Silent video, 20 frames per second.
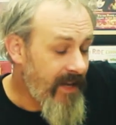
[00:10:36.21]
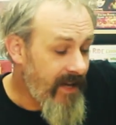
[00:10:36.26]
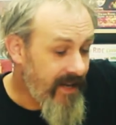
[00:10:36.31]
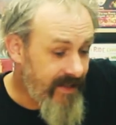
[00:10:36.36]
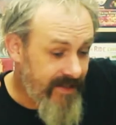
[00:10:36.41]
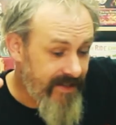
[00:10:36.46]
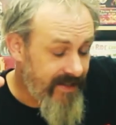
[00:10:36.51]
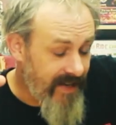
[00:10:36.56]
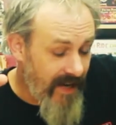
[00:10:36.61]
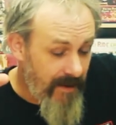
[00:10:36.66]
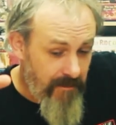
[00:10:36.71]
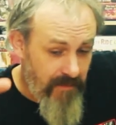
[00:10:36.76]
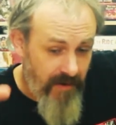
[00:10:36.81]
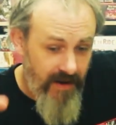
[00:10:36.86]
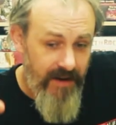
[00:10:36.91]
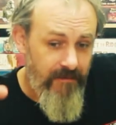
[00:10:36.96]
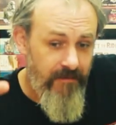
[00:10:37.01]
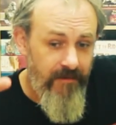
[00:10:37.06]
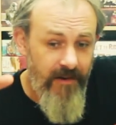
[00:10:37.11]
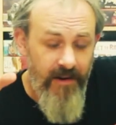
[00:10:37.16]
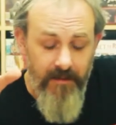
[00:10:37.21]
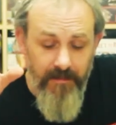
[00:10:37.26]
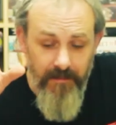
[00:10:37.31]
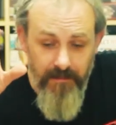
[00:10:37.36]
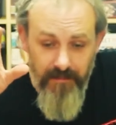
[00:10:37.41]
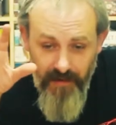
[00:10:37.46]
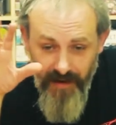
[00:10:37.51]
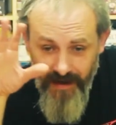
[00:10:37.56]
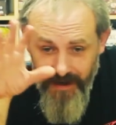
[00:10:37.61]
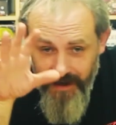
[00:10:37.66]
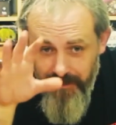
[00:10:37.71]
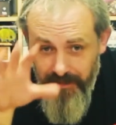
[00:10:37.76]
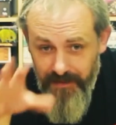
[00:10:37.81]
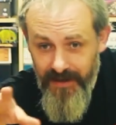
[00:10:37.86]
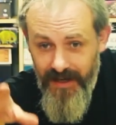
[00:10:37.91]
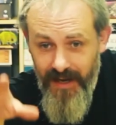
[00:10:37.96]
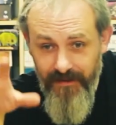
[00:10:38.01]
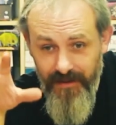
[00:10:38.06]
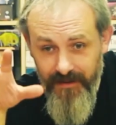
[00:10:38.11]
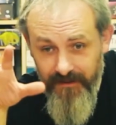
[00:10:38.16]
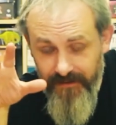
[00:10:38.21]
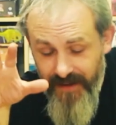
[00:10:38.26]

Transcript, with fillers: As I say, brilliant written, brilliantly put together,